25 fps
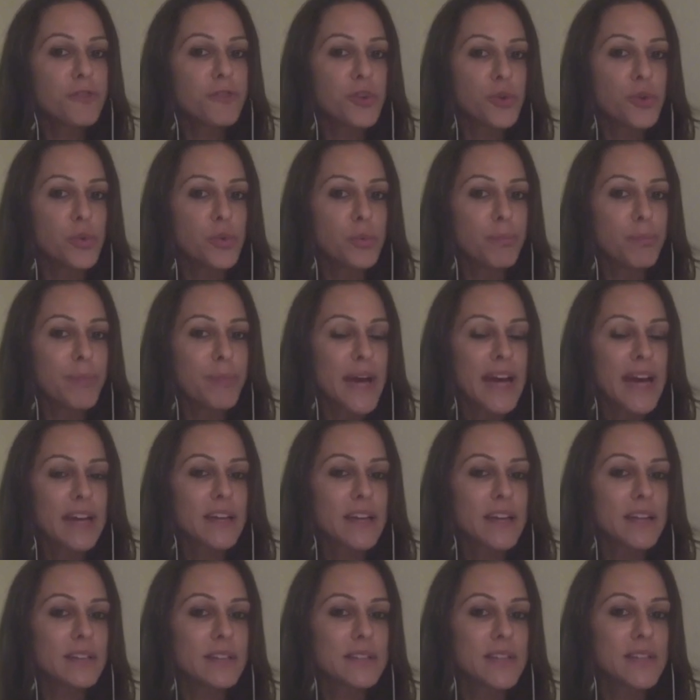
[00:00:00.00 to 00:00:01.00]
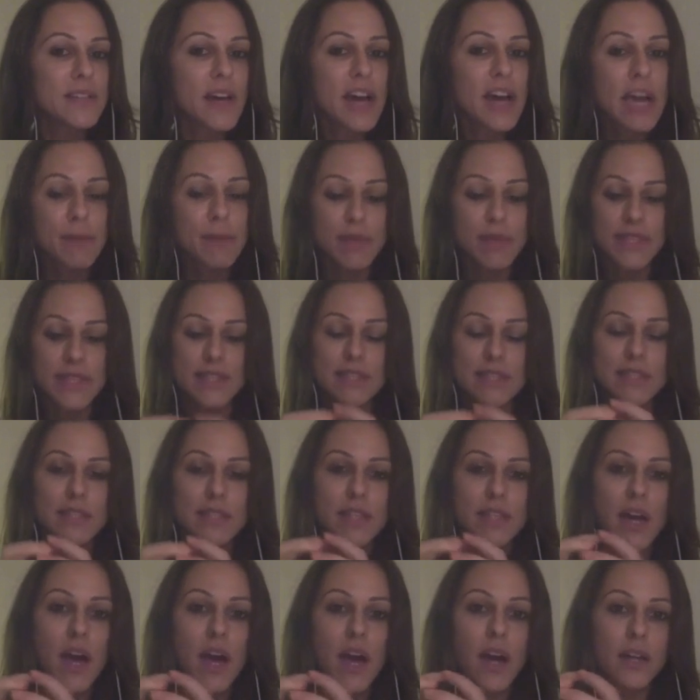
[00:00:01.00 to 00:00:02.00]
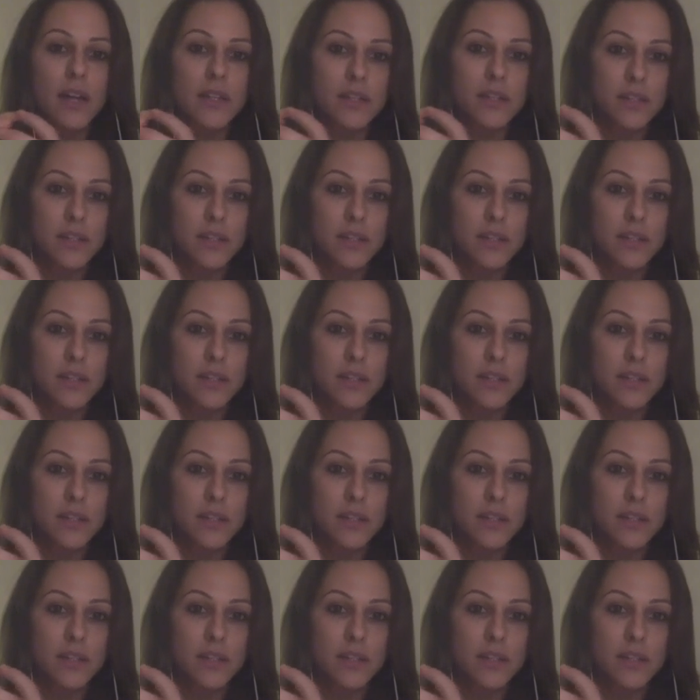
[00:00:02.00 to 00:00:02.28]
you back in time is stuck.